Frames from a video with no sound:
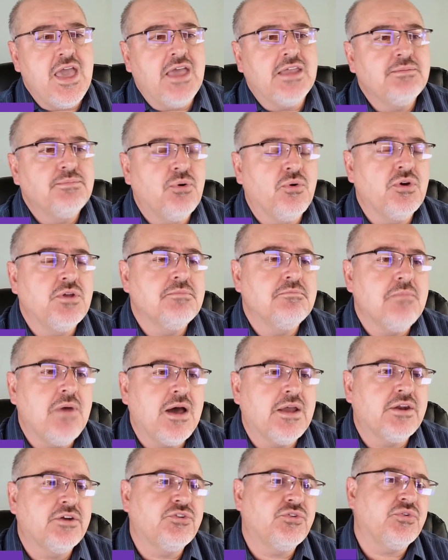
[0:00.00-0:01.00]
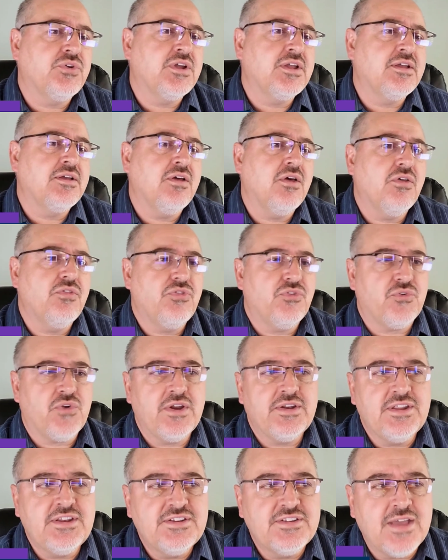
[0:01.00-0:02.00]
endpoint monitoring,
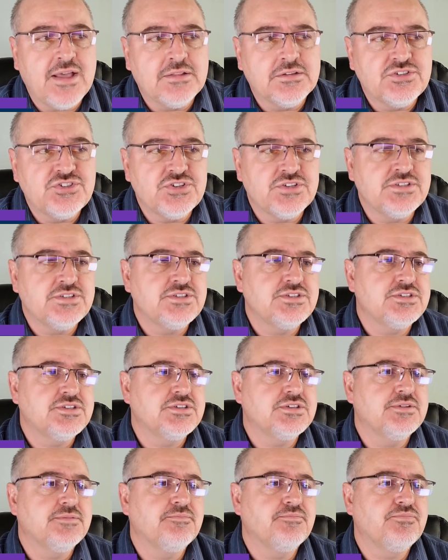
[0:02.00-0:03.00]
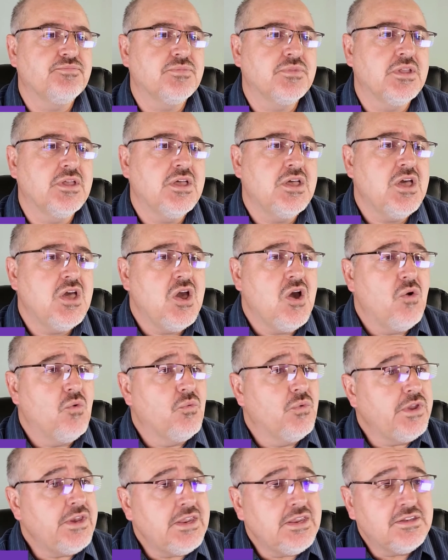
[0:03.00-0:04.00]
threat intelligence.
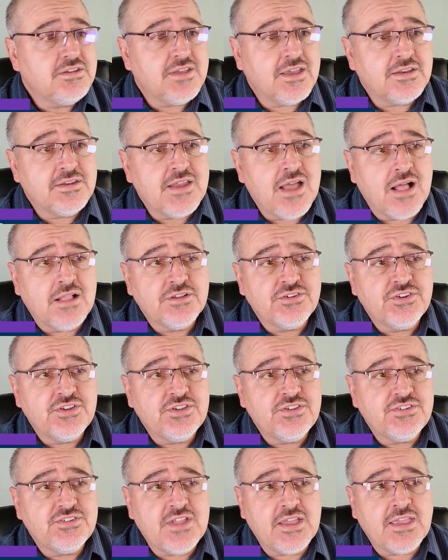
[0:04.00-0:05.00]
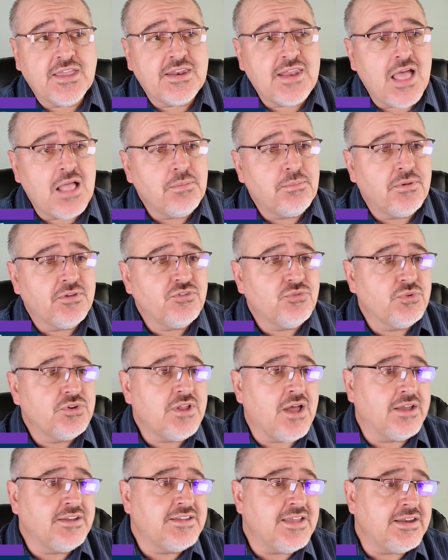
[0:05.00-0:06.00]
We need technologies that can help us
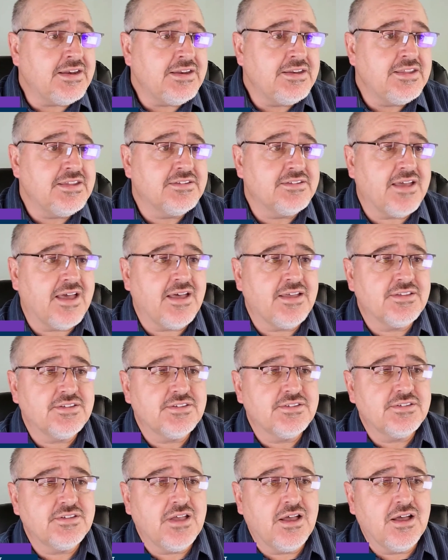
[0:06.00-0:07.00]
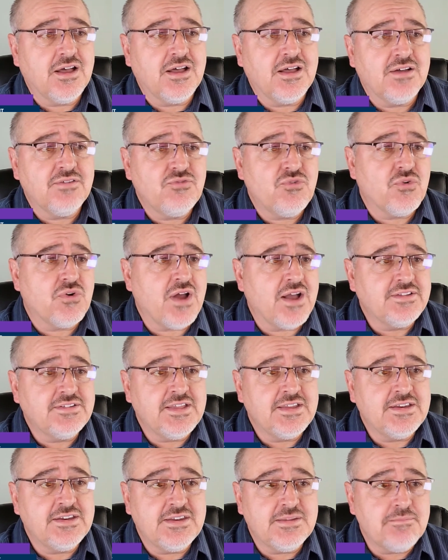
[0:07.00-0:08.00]
with identity tasks for
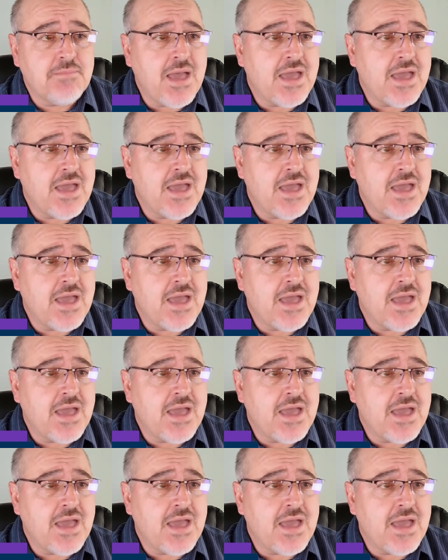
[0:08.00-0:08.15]
identity